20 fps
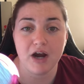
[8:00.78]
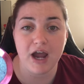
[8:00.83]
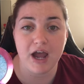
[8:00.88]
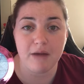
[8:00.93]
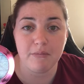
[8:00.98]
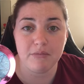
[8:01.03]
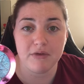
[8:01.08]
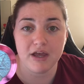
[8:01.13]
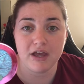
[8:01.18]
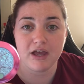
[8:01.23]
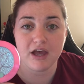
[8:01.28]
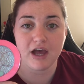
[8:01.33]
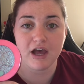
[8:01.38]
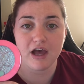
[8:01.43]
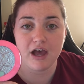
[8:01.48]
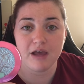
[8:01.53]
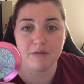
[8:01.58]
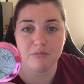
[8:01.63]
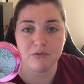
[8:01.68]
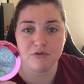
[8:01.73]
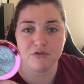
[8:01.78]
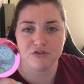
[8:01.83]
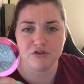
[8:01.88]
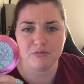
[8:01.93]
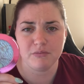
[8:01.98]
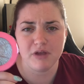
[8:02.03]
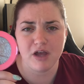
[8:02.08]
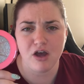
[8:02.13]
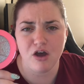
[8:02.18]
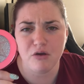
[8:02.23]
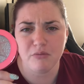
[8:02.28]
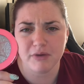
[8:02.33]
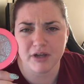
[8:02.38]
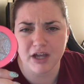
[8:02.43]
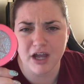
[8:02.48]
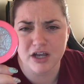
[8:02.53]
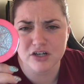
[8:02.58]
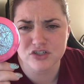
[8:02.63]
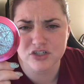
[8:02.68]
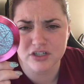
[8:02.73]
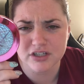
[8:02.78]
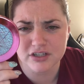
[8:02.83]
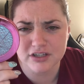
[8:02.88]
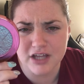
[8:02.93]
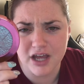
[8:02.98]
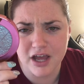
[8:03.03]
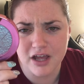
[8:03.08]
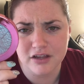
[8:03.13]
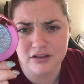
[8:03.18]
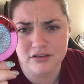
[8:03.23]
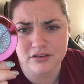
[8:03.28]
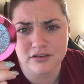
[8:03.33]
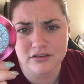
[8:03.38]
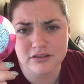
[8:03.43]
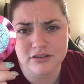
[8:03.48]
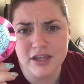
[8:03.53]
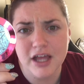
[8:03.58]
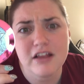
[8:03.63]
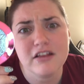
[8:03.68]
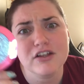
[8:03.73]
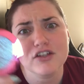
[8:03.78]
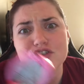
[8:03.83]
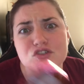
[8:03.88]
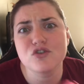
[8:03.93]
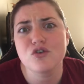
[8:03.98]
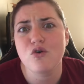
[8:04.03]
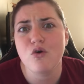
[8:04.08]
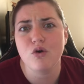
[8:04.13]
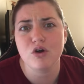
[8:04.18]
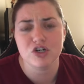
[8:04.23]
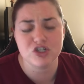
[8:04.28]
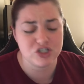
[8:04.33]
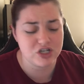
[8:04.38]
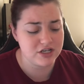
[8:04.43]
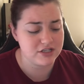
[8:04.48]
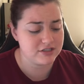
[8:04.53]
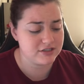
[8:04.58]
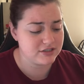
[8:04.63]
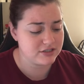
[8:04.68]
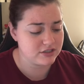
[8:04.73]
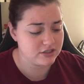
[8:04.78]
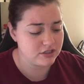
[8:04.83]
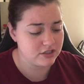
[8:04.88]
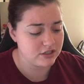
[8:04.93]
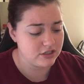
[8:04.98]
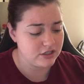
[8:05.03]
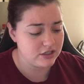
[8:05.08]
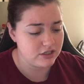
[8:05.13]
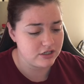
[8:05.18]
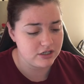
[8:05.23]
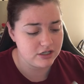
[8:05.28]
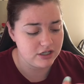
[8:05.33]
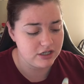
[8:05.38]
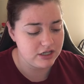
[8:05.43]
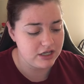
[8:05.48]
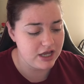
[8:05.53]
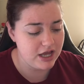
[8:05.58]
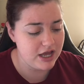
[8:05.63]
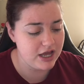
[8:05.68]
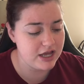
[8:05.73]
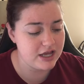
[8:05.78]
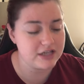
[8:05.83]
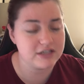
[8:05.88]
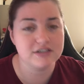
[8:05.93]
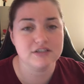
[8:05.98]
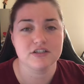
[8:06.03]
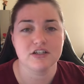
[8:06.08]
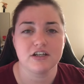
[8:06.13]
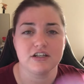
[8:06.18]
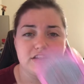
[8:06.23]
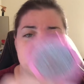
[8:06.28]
happy I got Hypothermia. Oh my gosh, look at that. That looks gorgeous. Yes, look